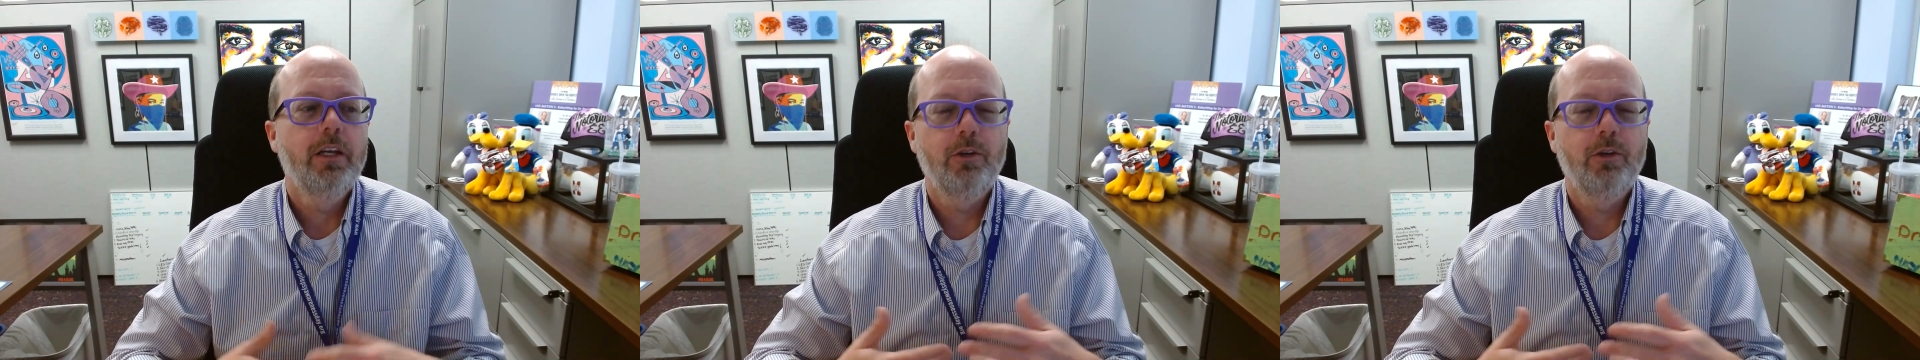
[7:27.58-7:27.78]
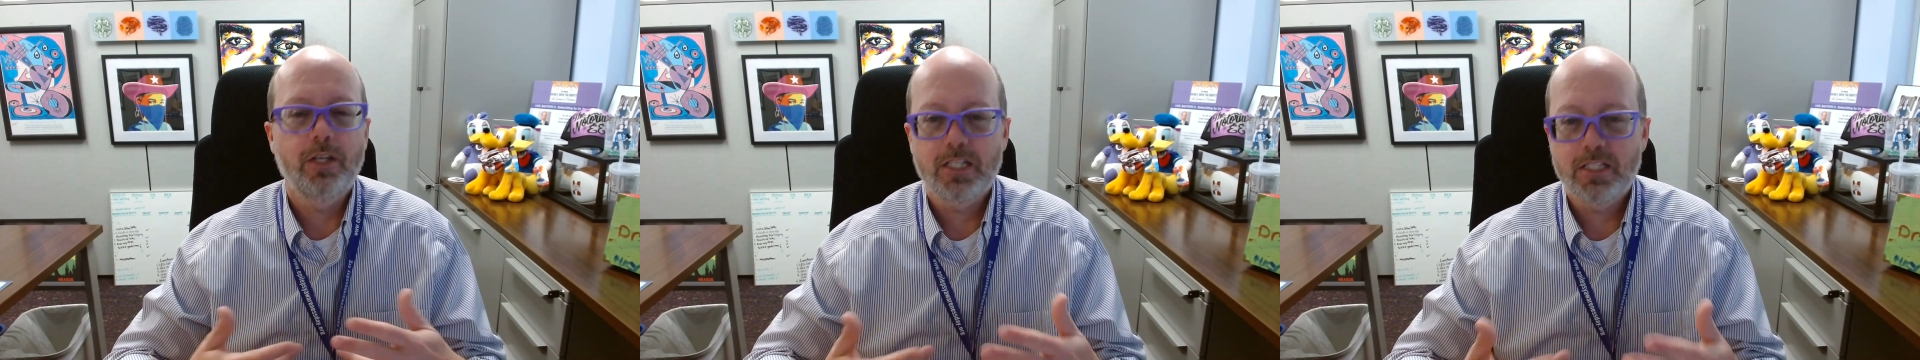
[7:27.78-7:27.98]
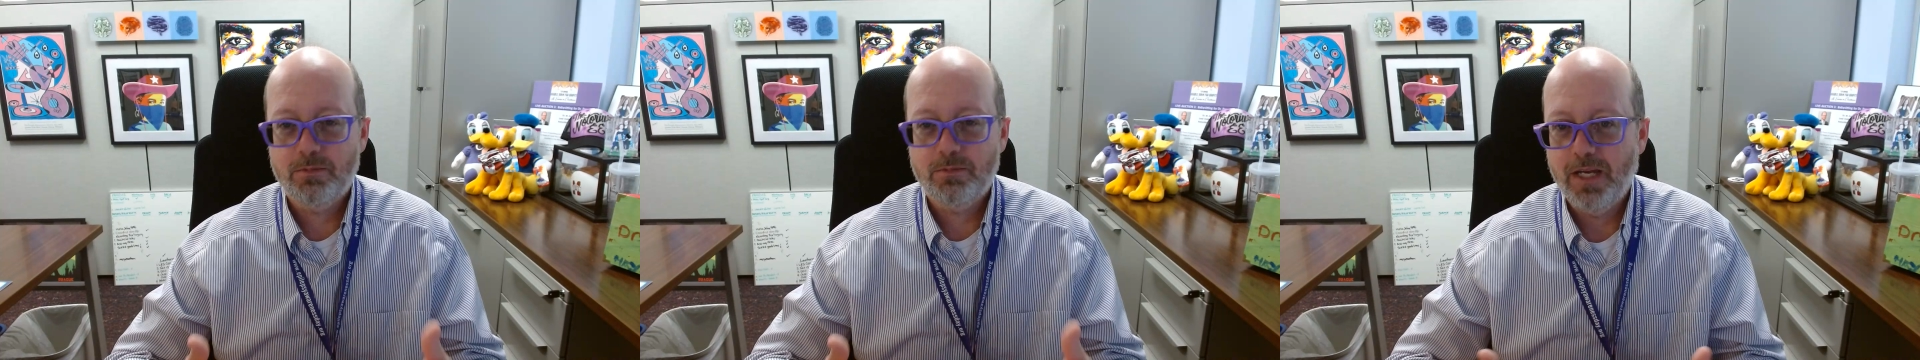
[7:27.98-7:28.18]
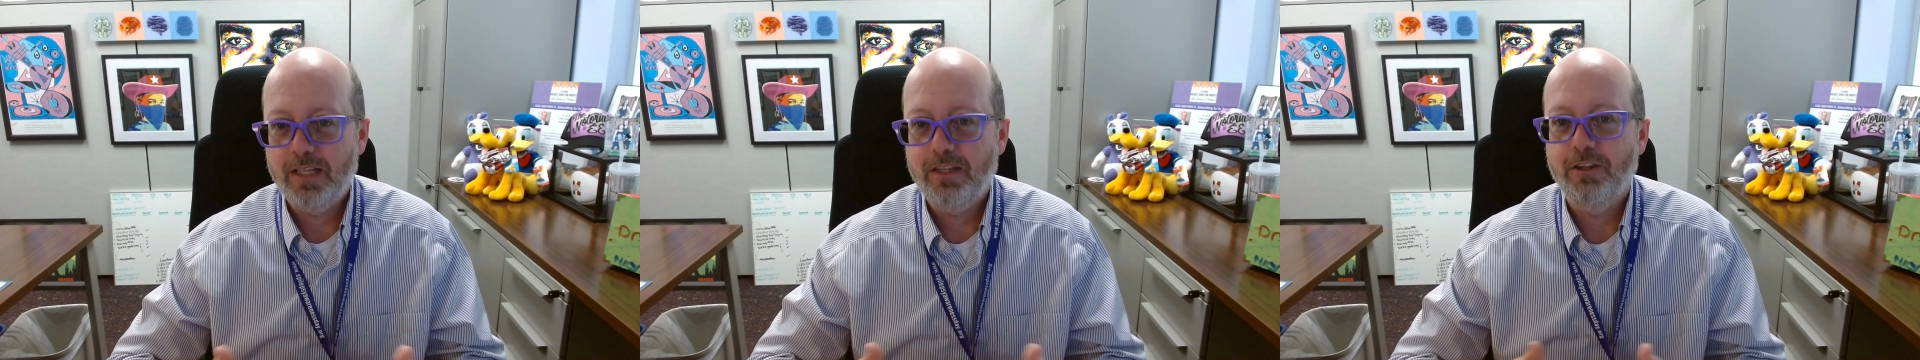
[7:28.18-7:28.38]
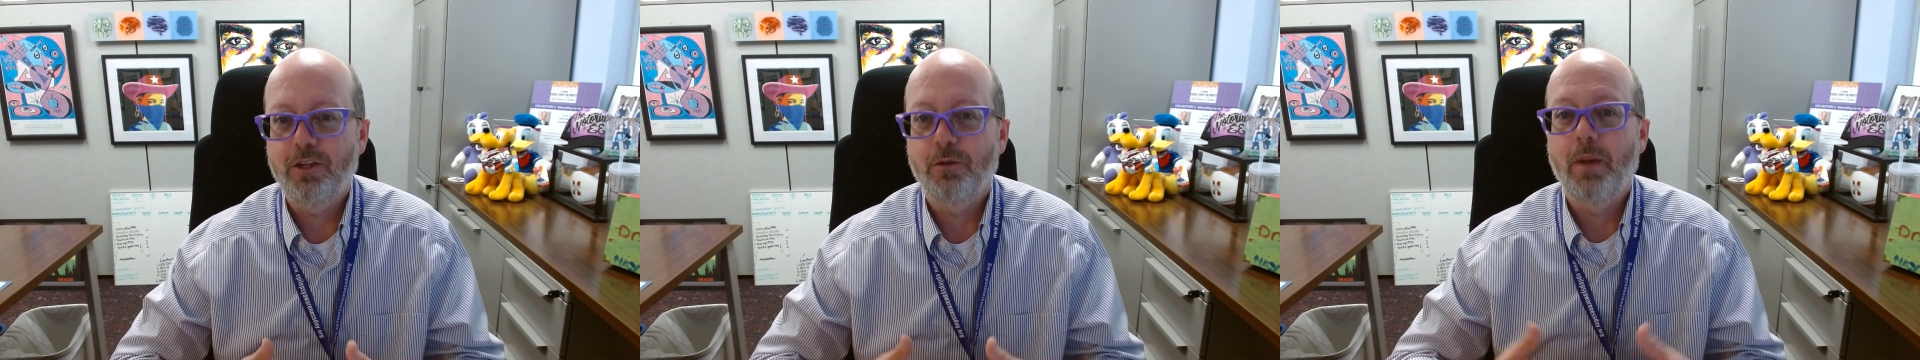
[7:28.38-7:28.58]
you can
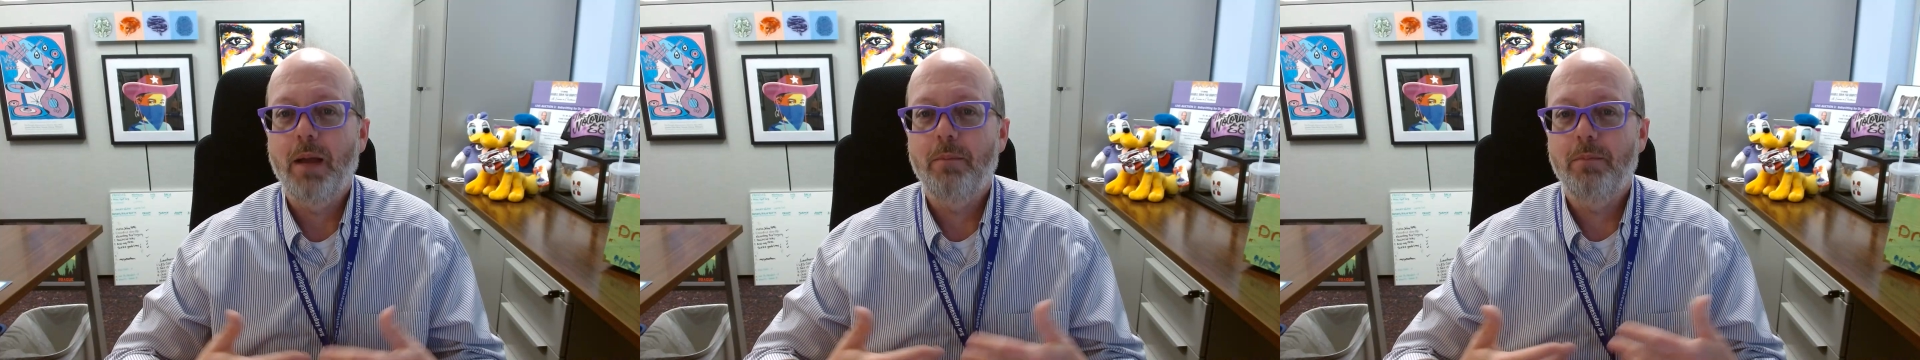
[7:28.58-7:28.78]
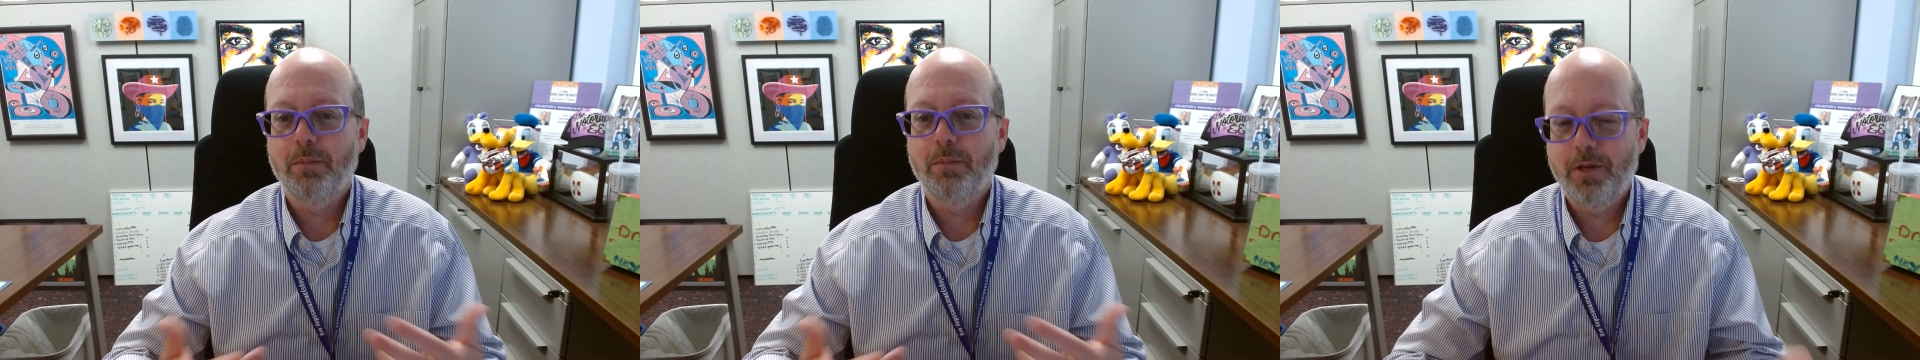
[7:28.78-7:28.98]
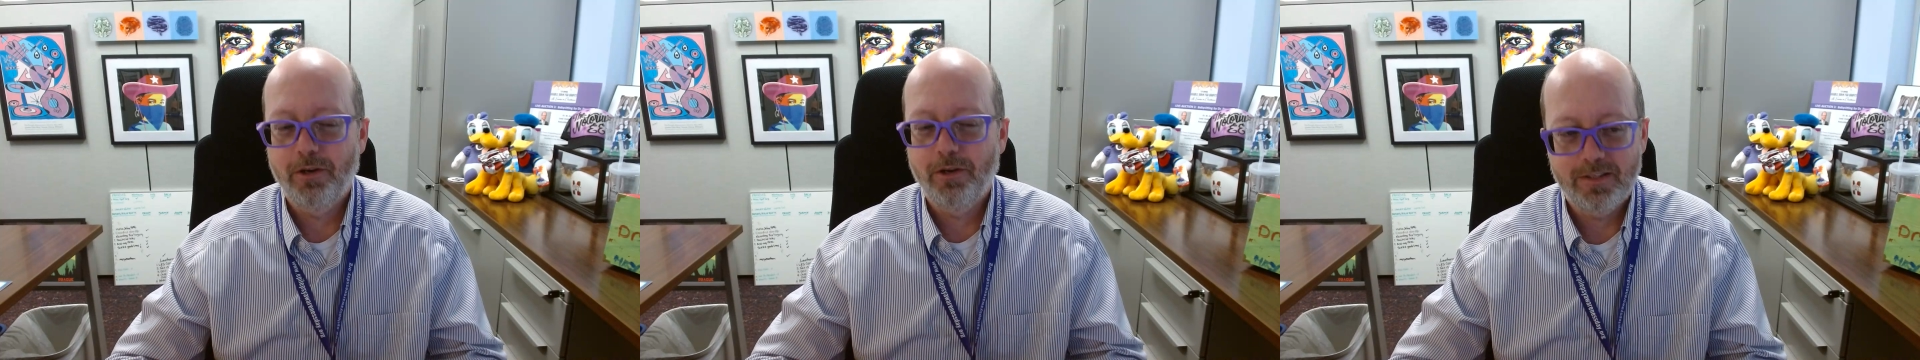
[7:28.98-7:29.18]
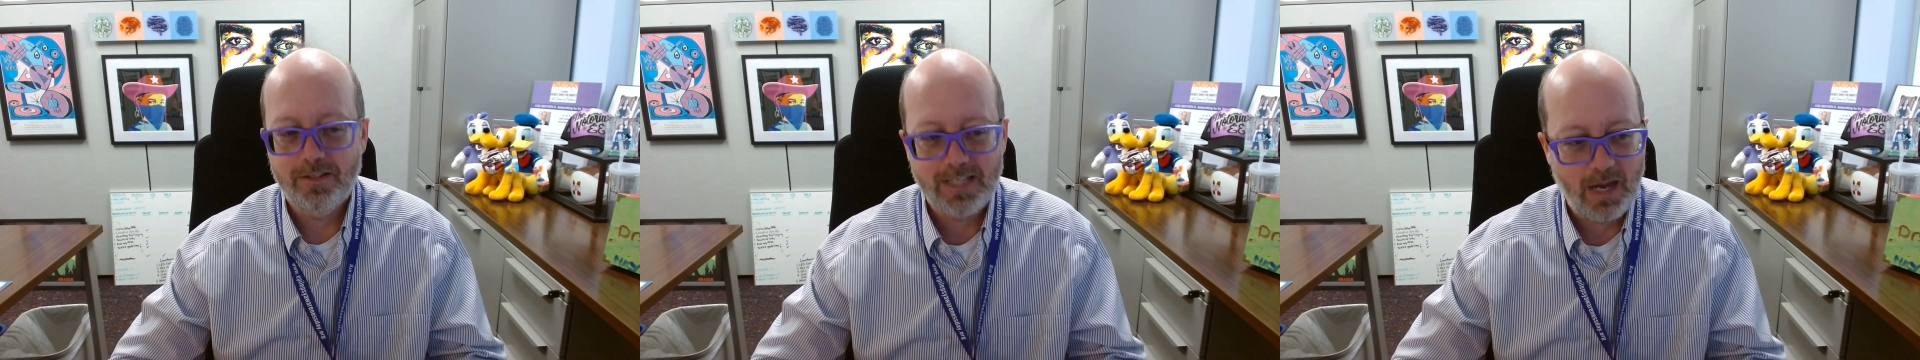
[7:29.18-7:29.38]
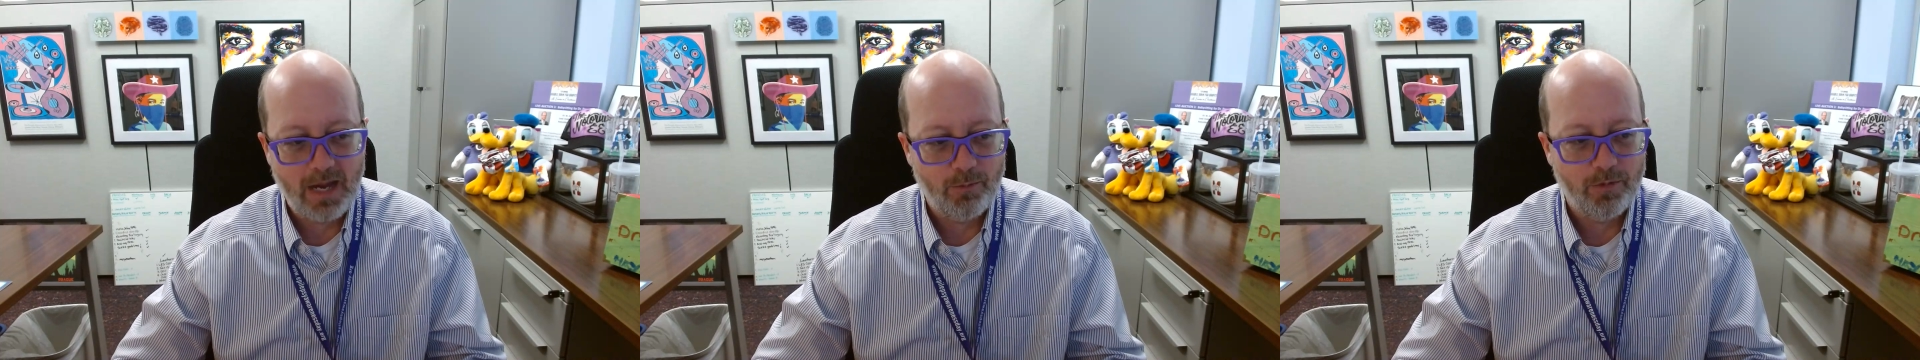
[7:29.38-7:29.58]
expect that there might be a period of
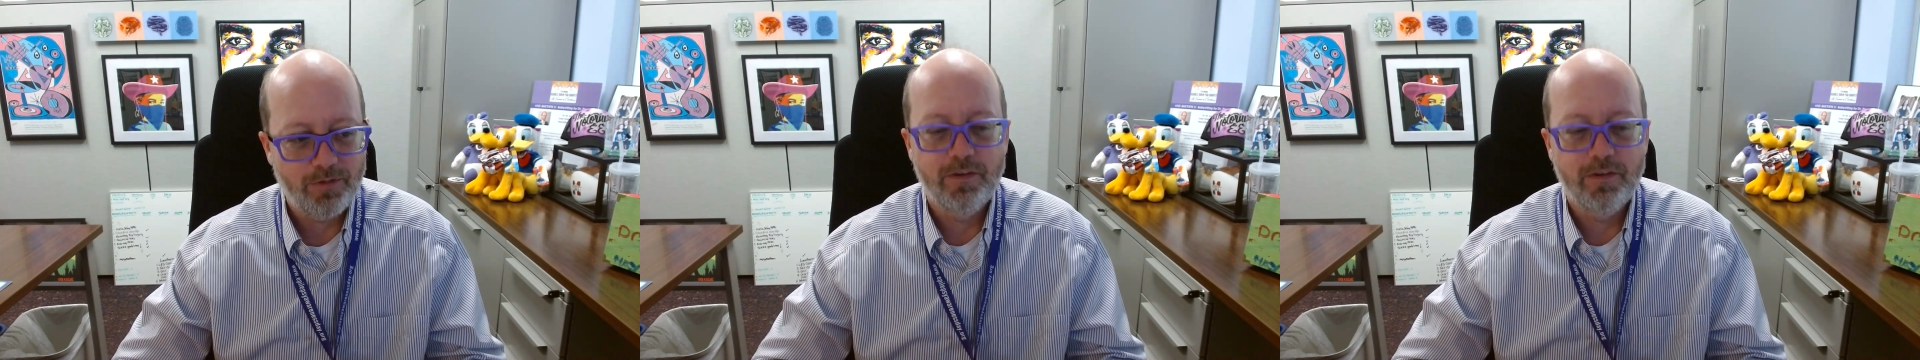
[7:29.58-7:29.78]
time with